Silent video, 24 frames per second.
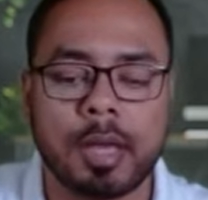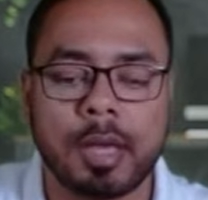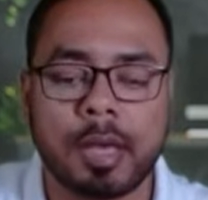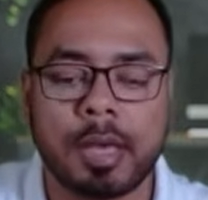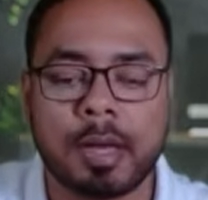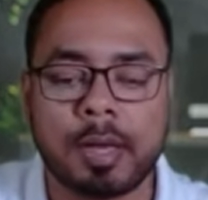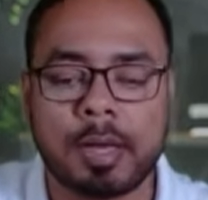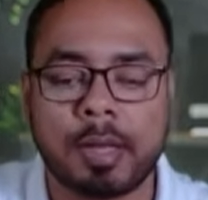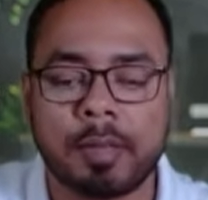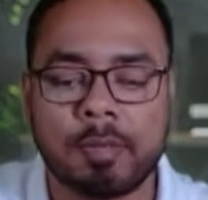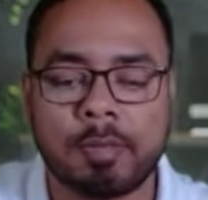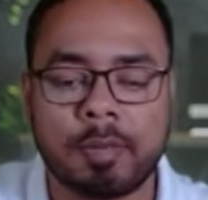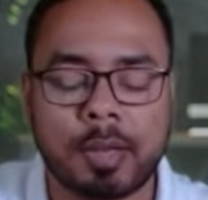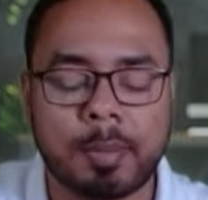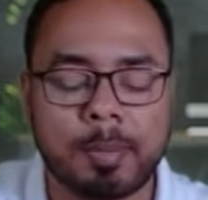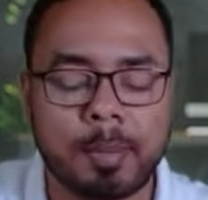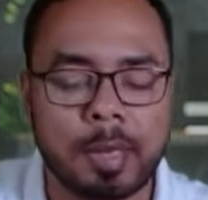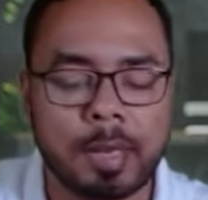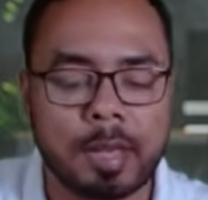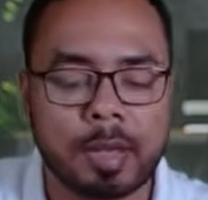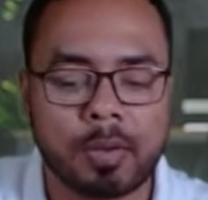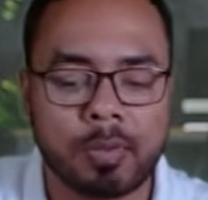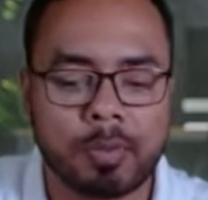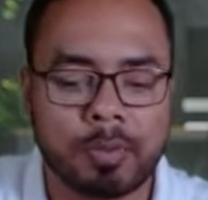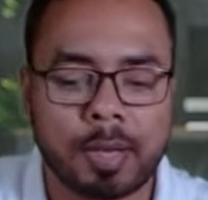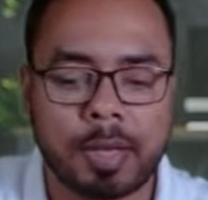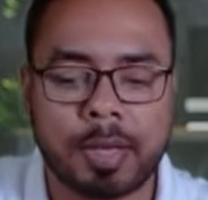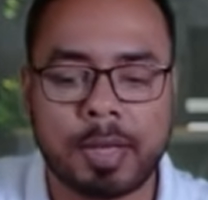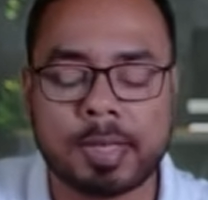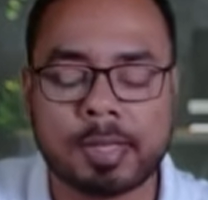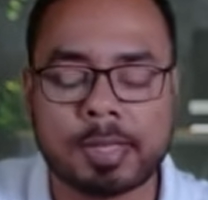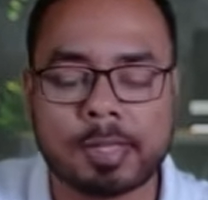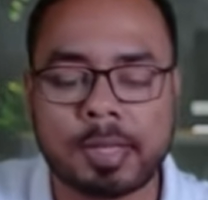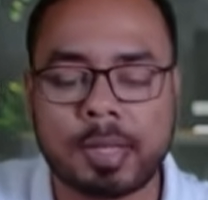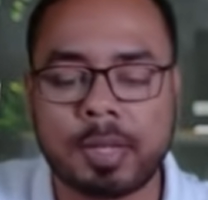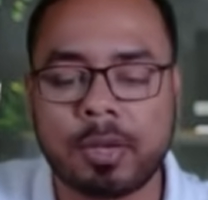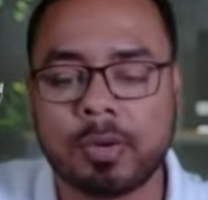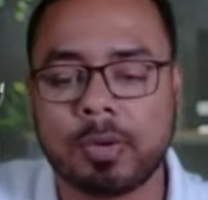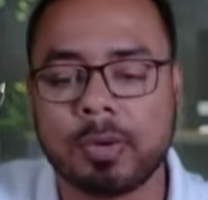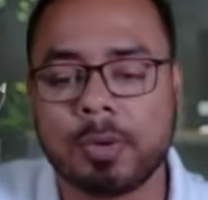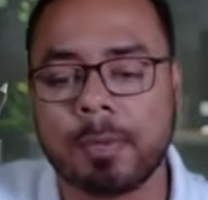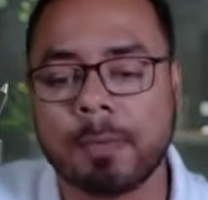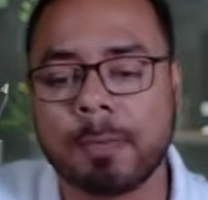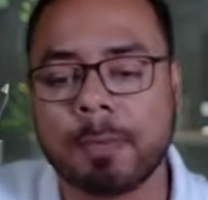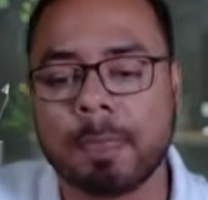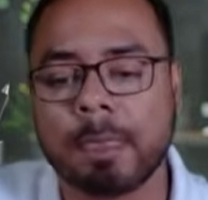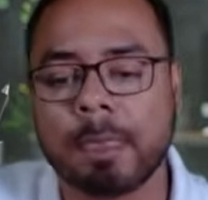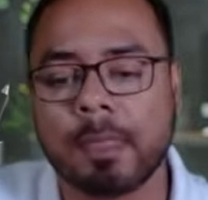And if I make y
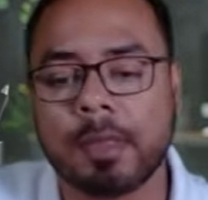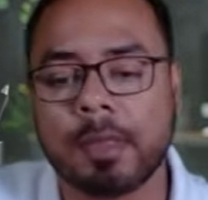0,